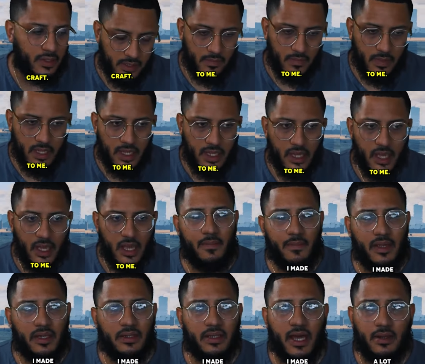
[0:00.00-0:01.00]
To me, I
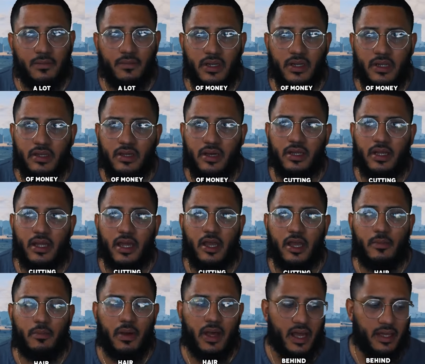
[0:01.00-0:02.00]
made a lot of money cutting
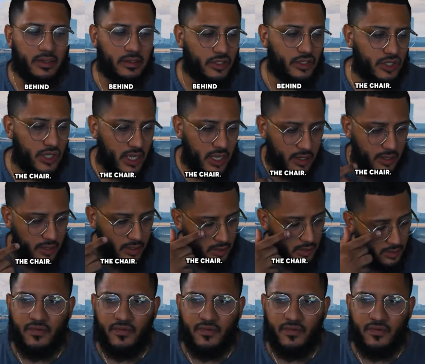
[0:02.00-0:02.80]
hair behind the chair.